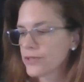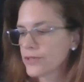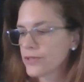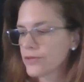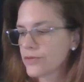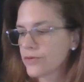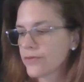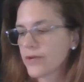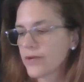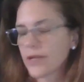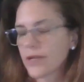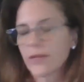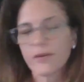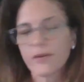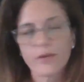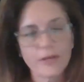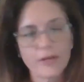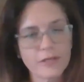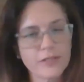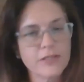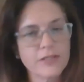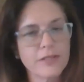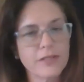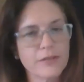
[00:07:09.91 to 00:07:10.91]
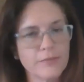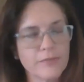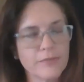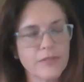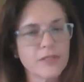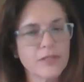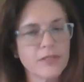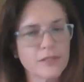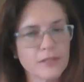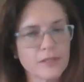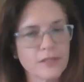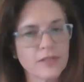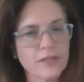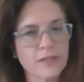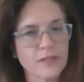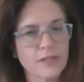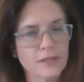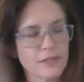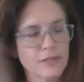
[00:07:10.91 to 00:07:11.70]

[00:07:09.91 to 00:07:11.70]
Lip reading: you are ready, you're going to see Mrs.